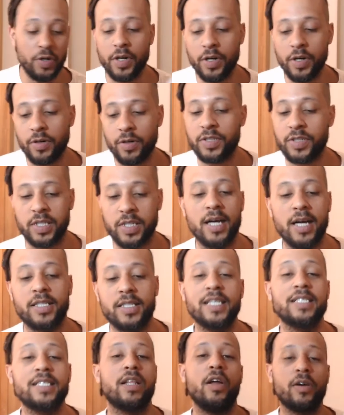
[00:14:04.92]
Google
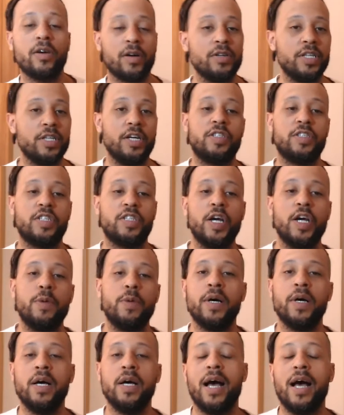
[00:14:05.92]
searches, look on YouTube
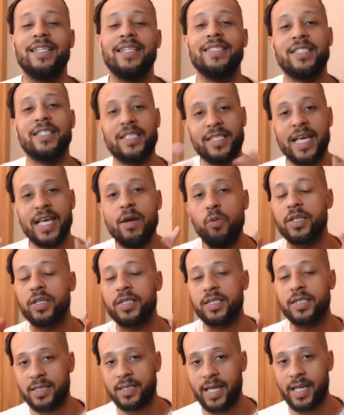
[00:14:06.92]
and see
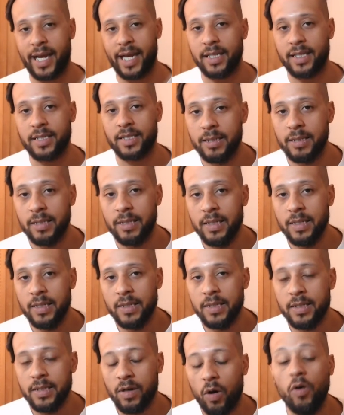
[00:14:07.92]
what sticks.
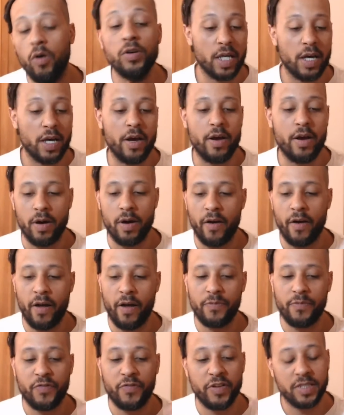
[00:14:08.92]
Also,
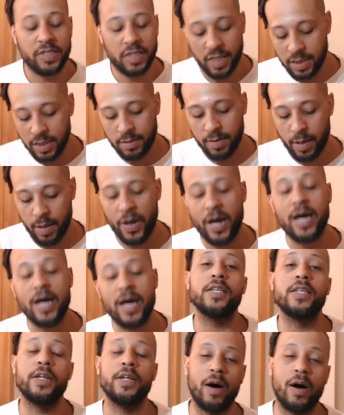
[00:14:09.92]
just for the
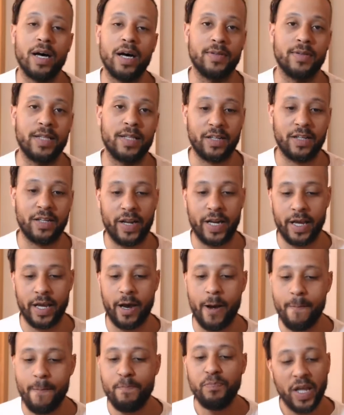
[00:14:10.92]
person who asked for this
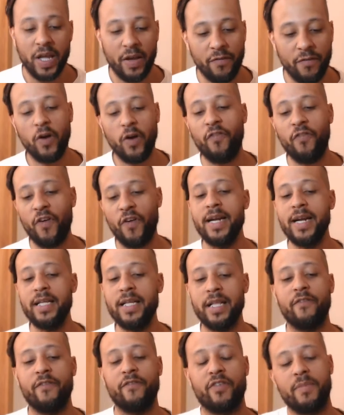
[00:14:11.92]
video, if you're finding
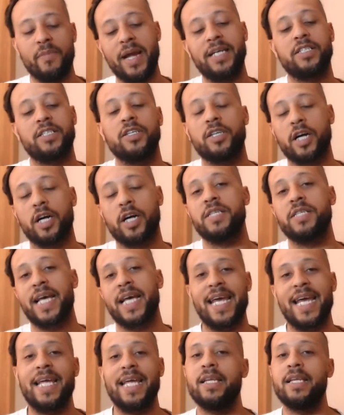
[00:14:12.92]
that information goes
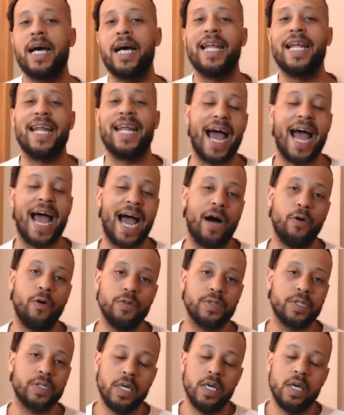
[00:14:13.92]
in and
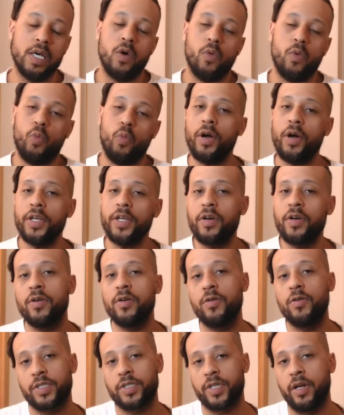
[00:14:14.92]
out, what you can
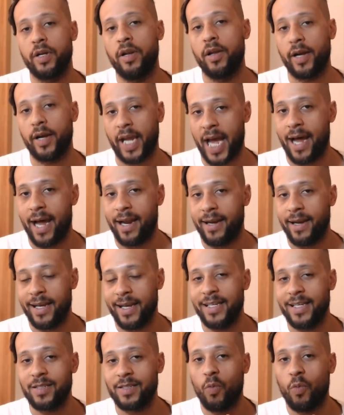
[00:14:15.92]
also look at
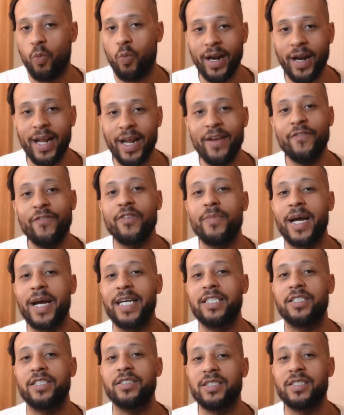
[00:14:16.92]
is what
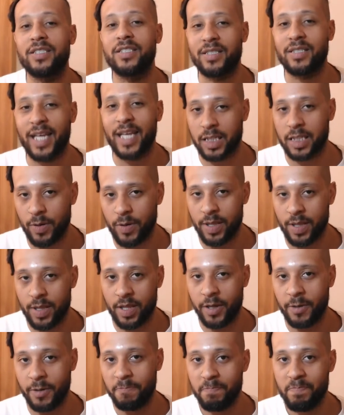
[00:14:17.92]
information sticks with
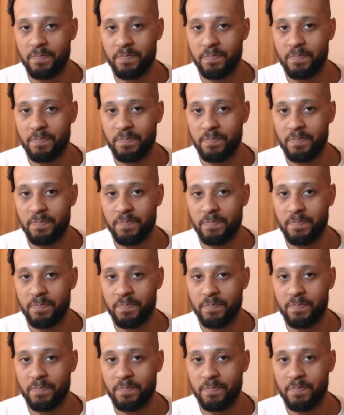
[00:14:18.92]
you.